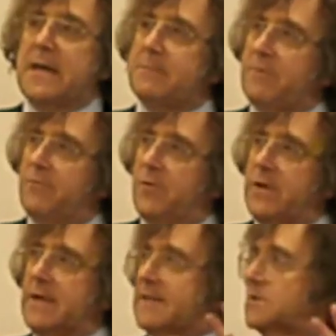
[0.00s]
Now,
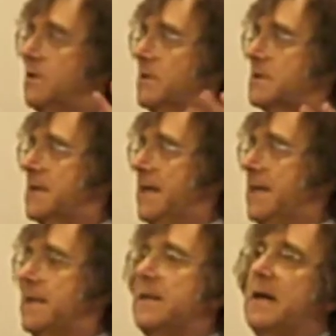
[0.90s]
before you get so
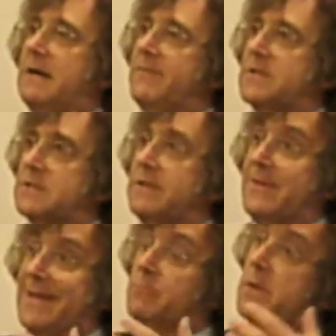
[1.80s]
excited,
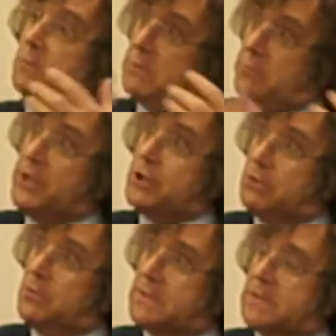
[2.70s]
obviously then we would
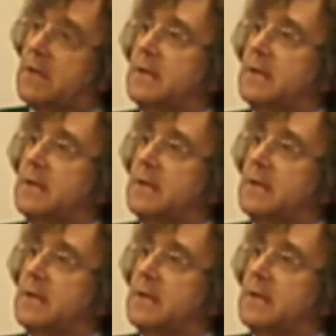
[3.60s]
reduce